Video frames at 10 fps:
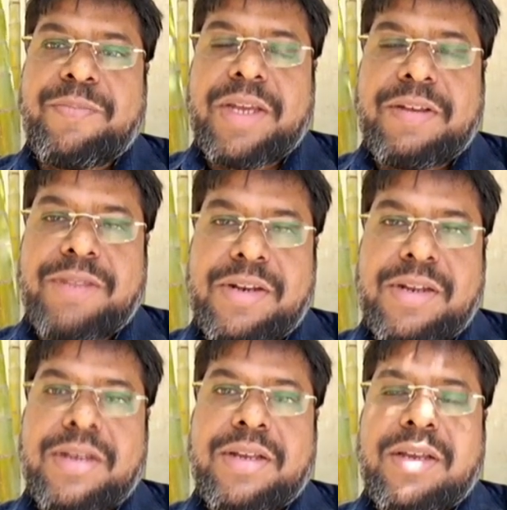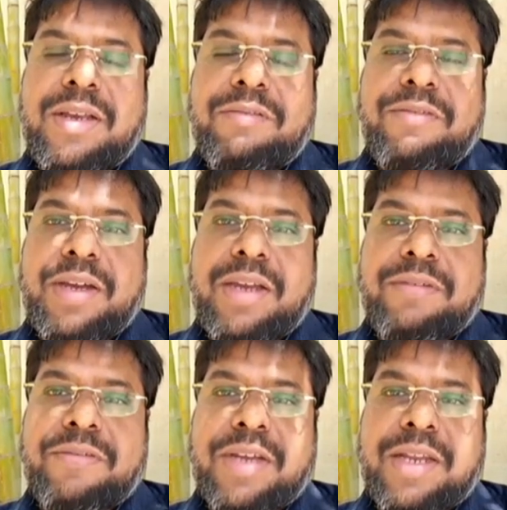And even if I
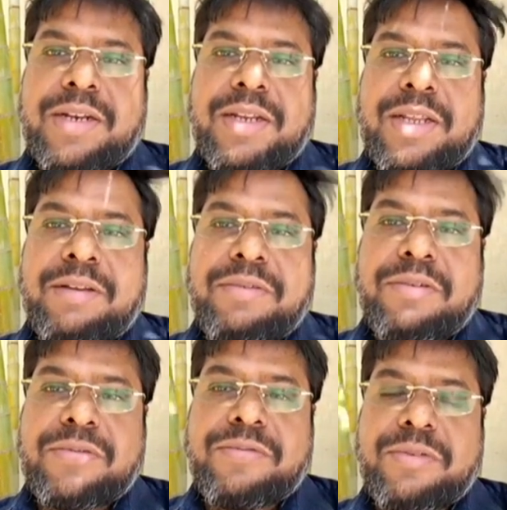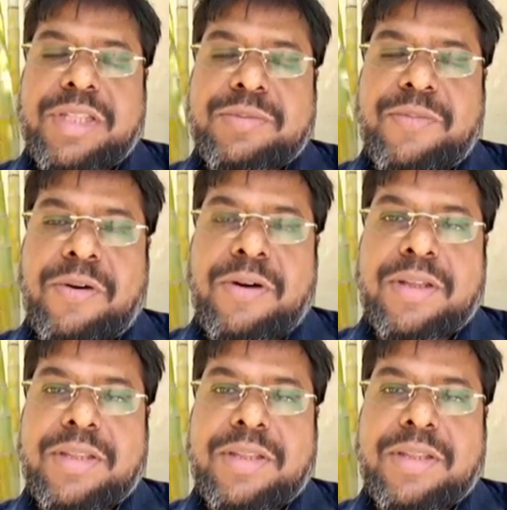if I can tell a few few things more,